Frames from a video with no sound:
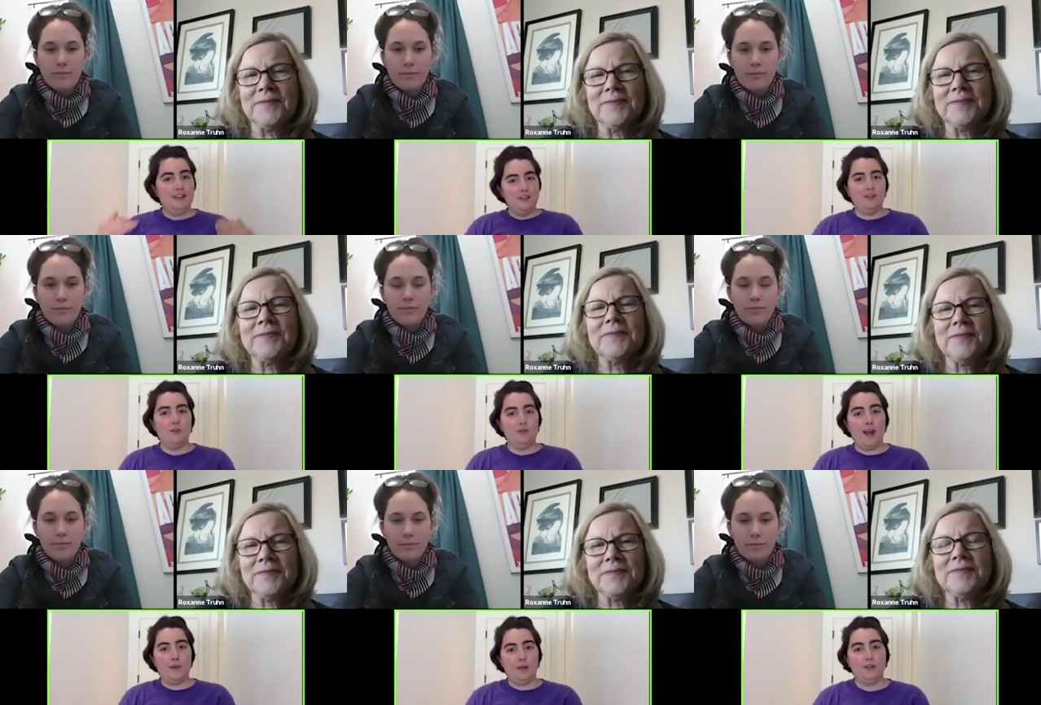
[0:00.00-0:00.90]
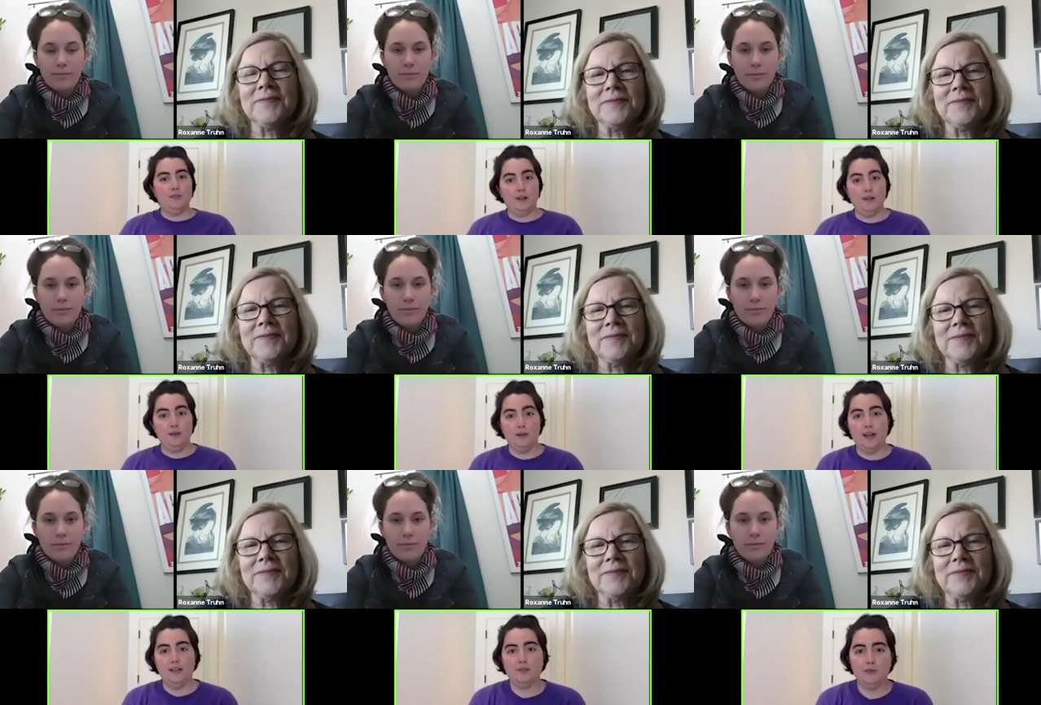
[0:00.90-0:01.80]
Speaker 1: you know, grab onto another
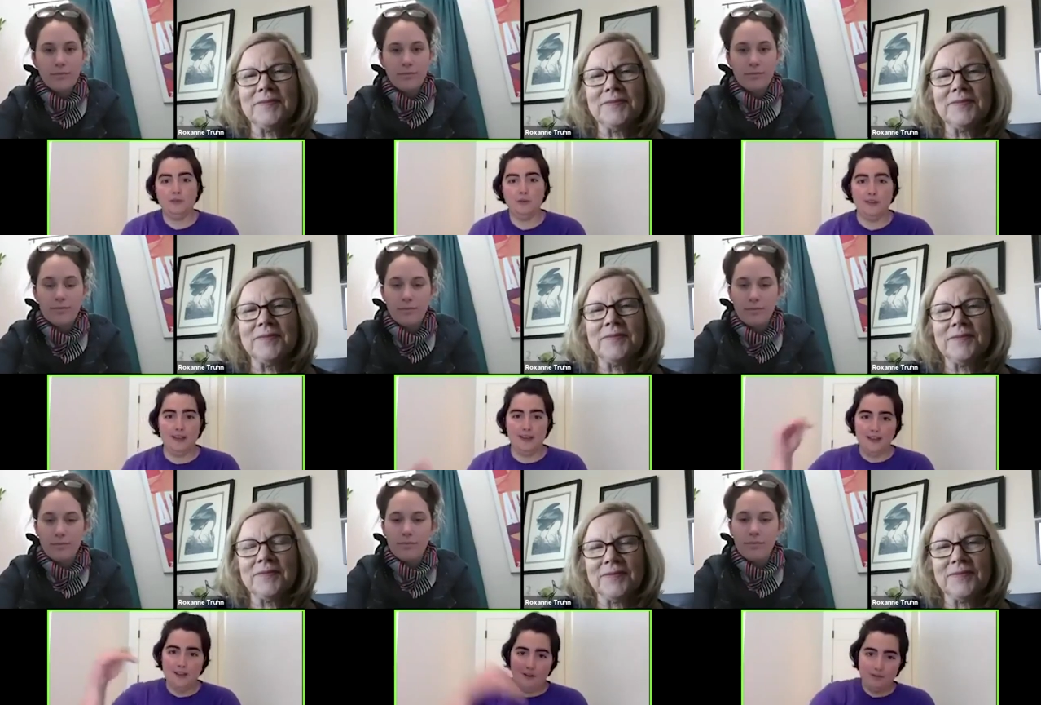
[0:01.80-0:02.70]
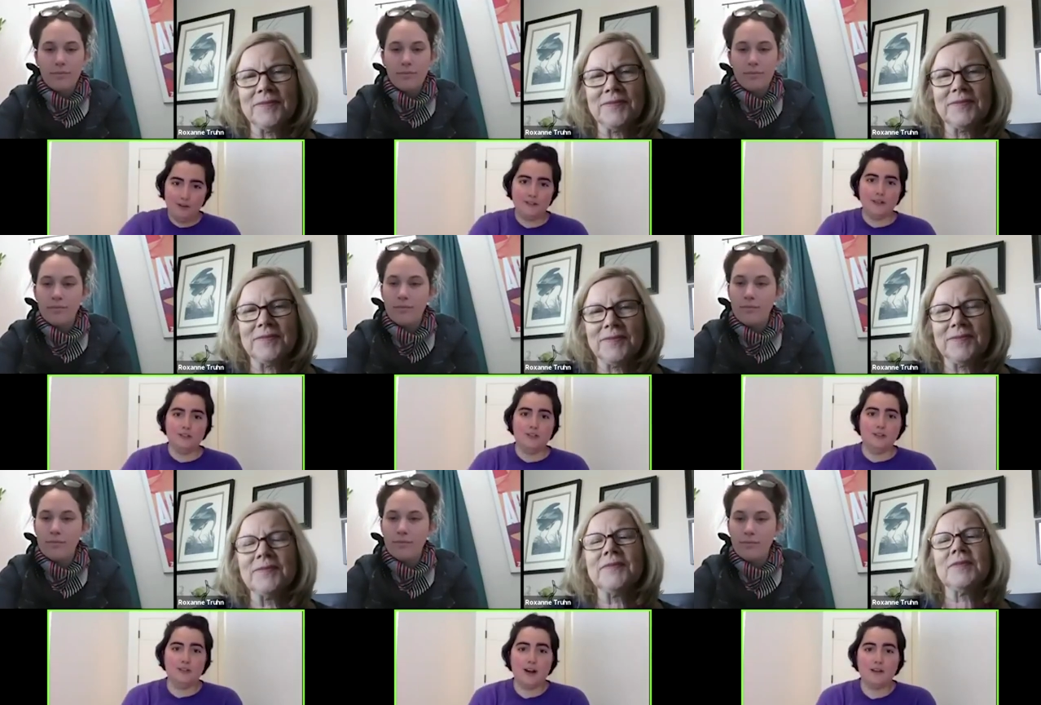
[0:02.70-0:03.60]
branch before they fall down to the
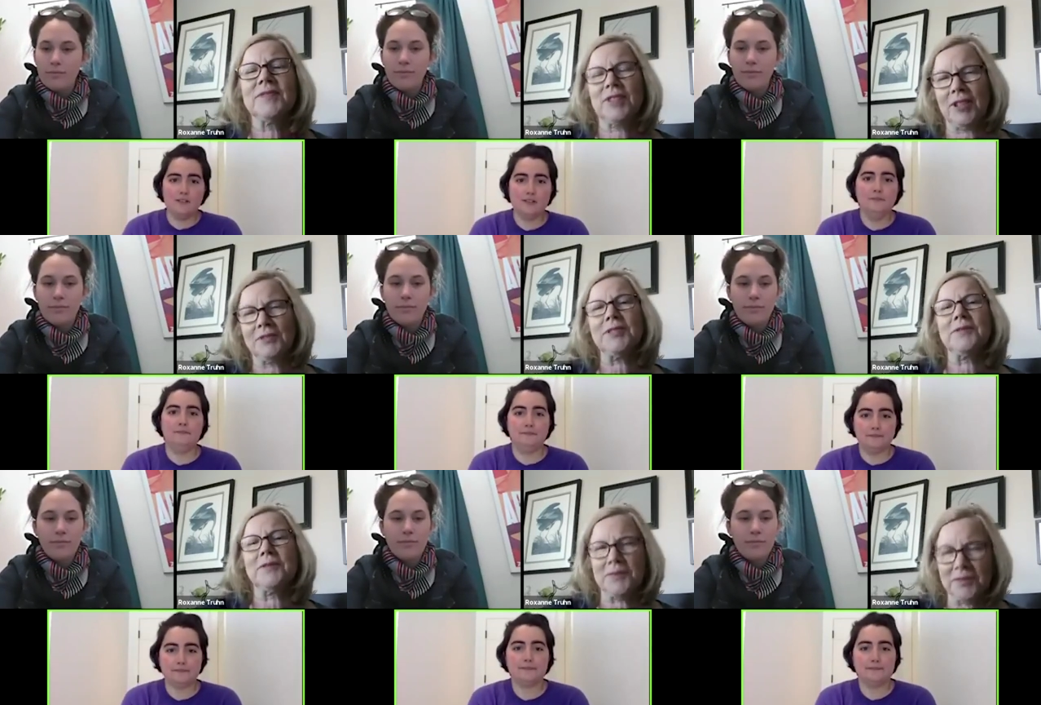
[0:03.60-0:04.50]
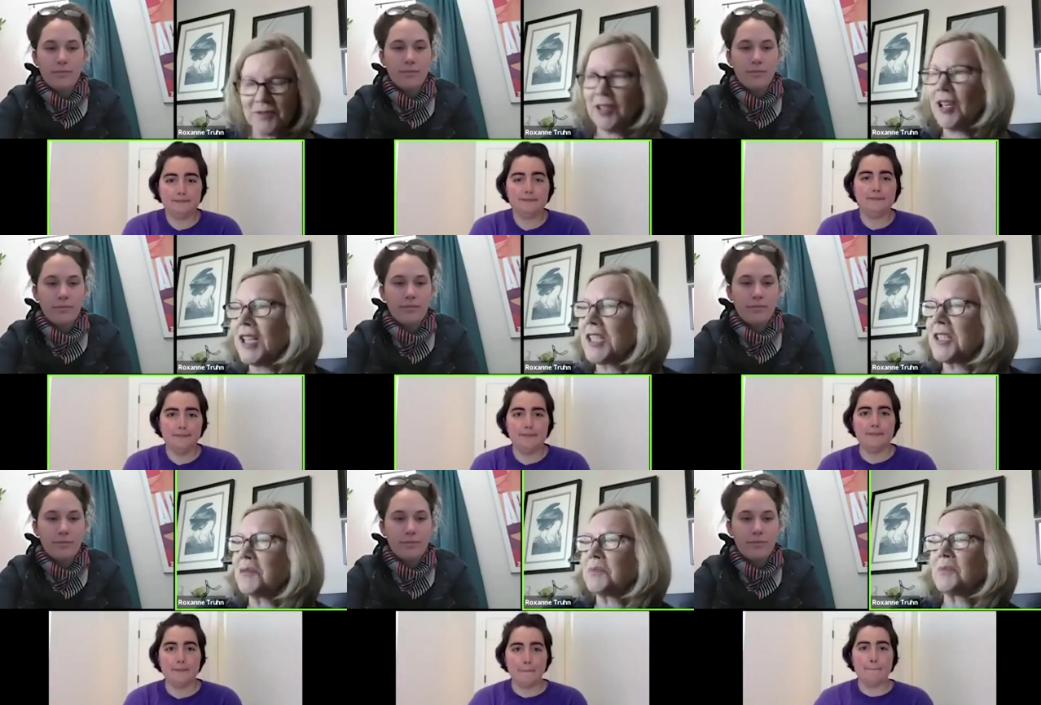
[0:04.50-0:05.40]
ground.
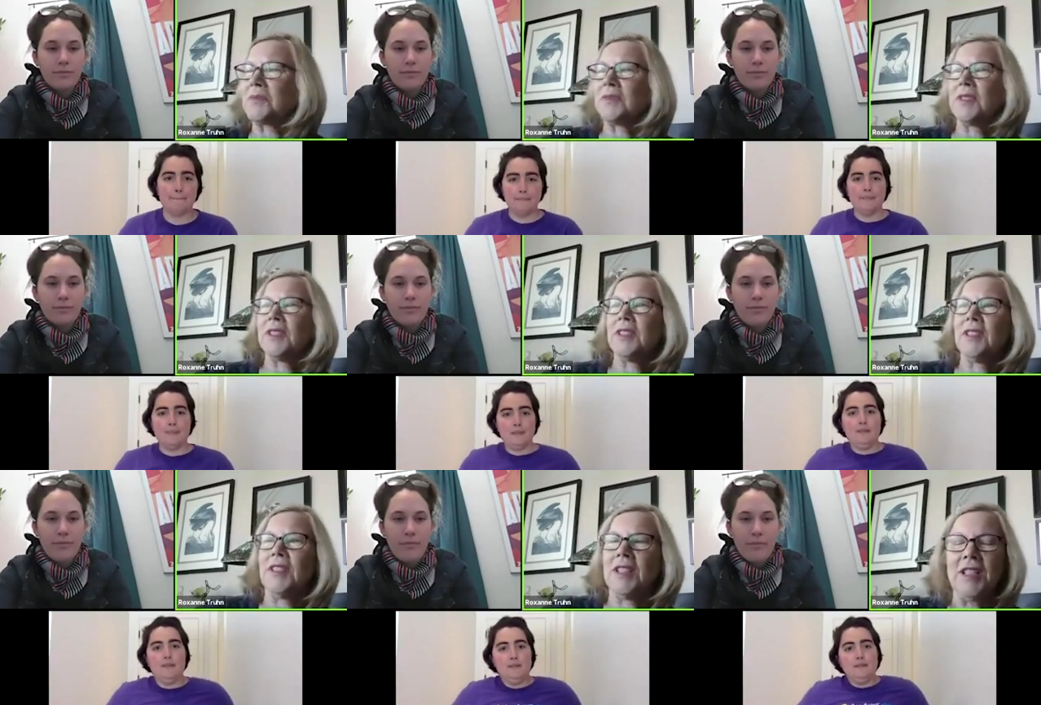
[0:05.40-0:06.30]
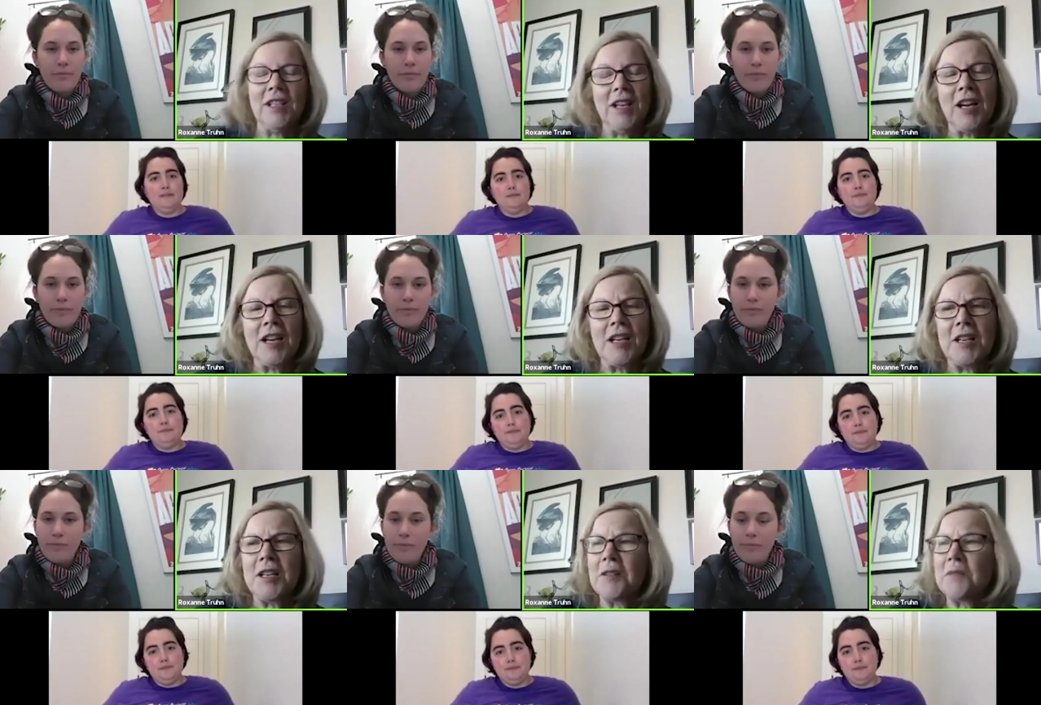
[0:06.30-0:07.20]
Speaker 2: Awesome.
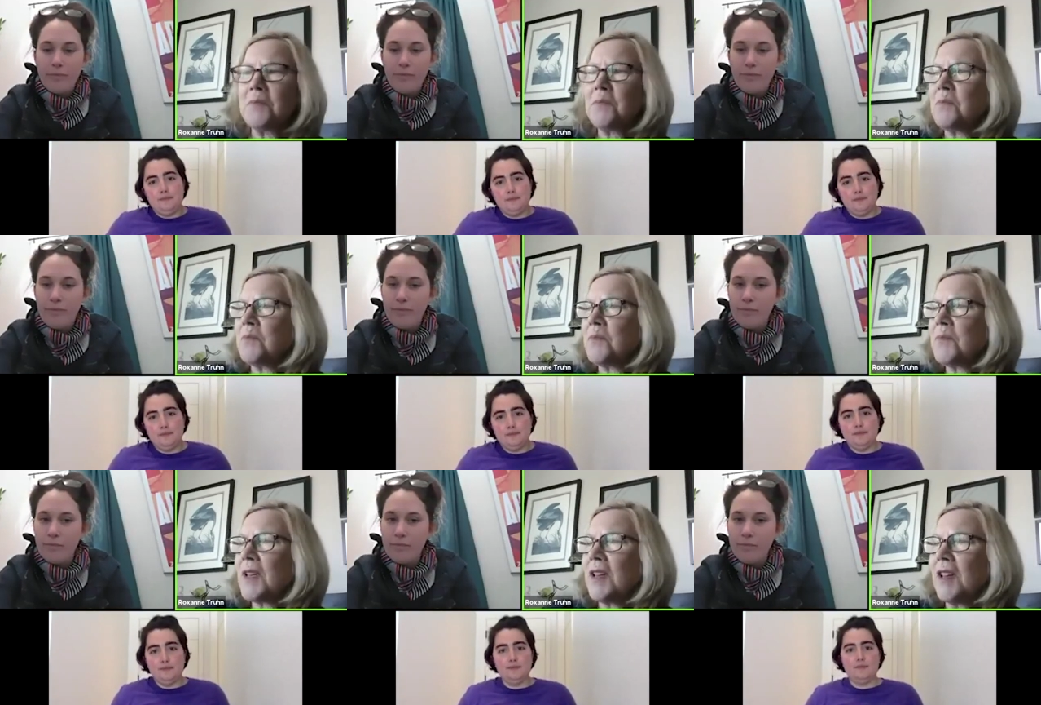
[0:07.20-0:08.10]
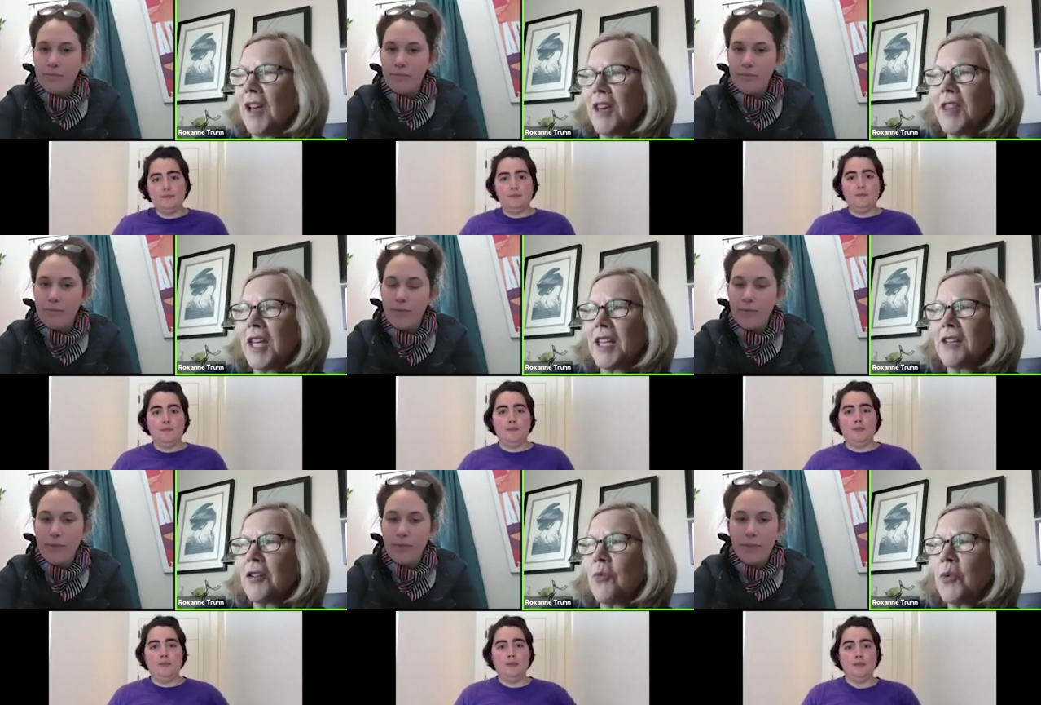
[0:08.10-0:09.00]
Um, and then
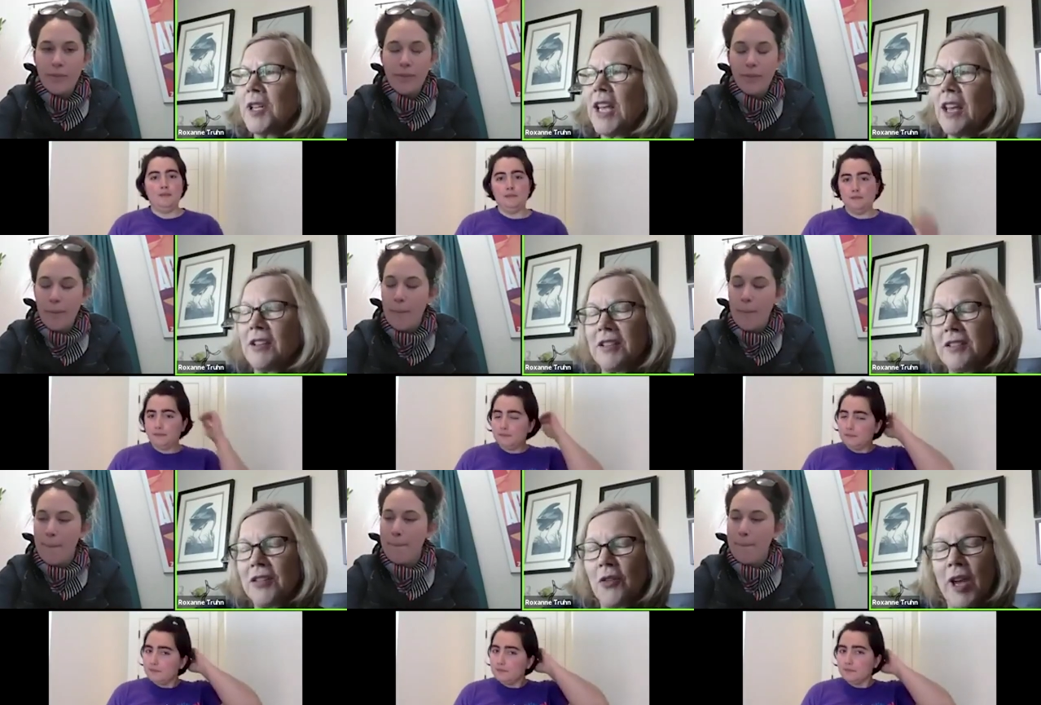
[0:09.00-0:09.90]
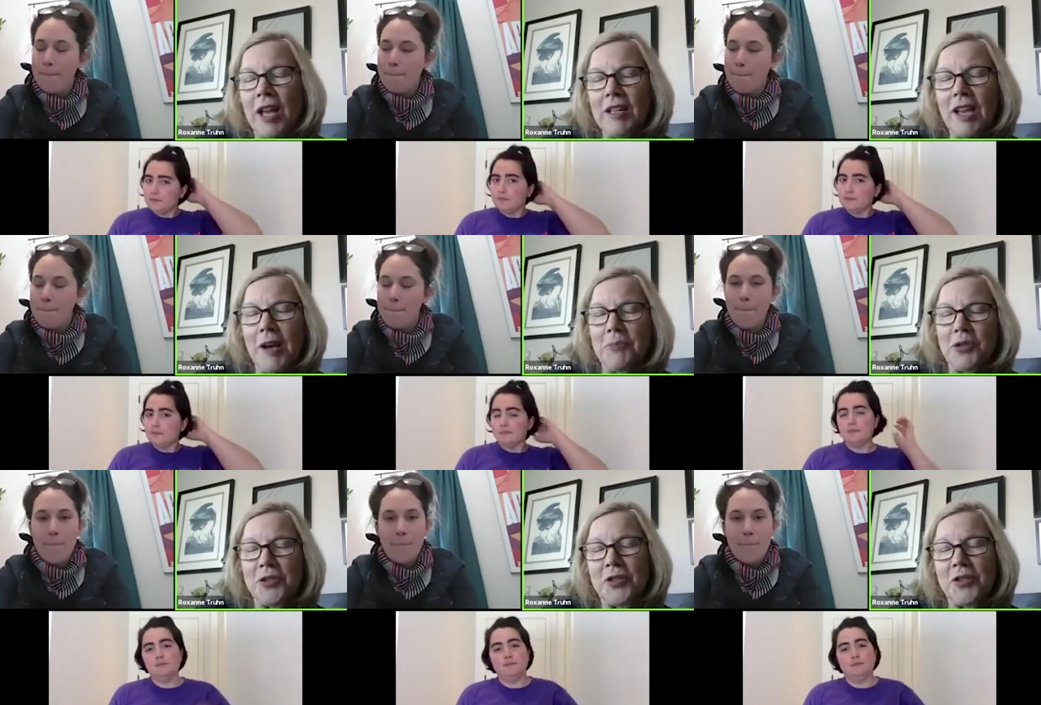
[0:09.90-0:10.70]
would so helicopters